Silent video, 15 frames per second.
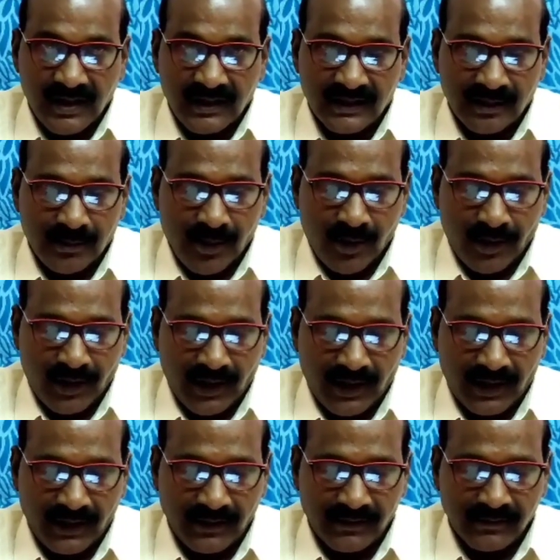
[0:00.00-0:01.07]
in the
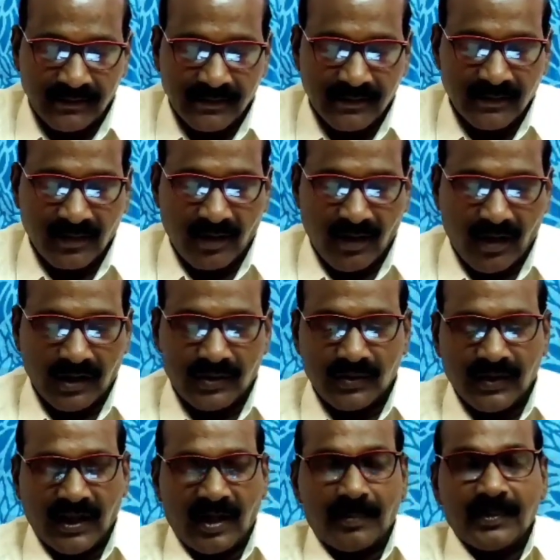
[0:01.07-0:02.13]
morning or
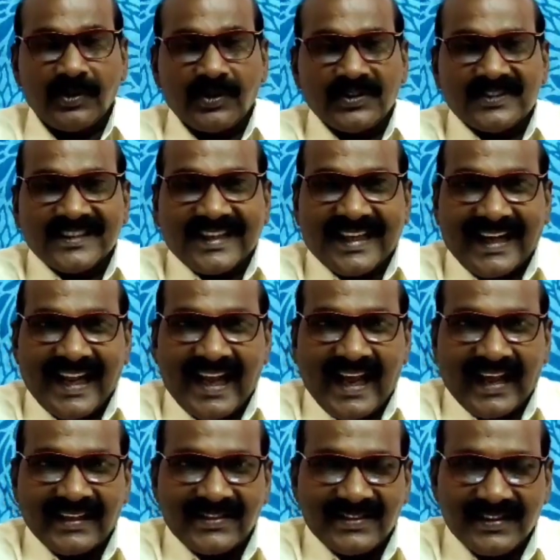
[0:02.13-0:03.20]
to help you
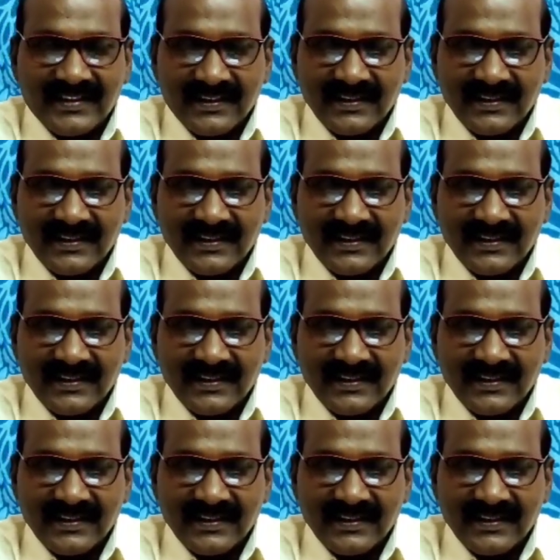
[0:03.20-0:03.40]
scratch.